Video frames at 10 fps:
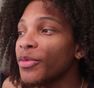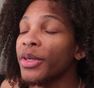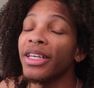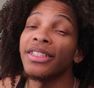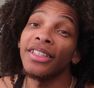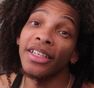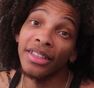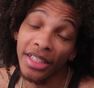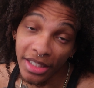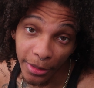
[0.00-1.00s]
for more content
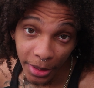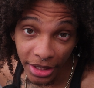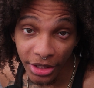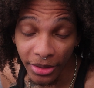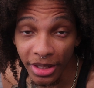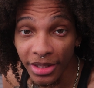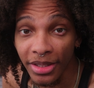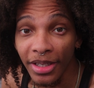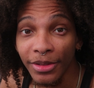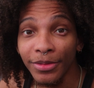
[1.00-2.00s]
like this. I will catch y'all niggas in
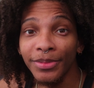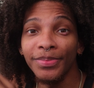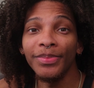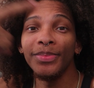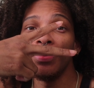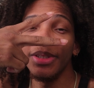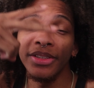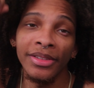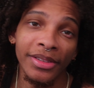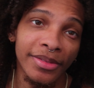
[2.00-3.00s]
the next one.
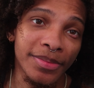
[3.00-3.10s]
Peace.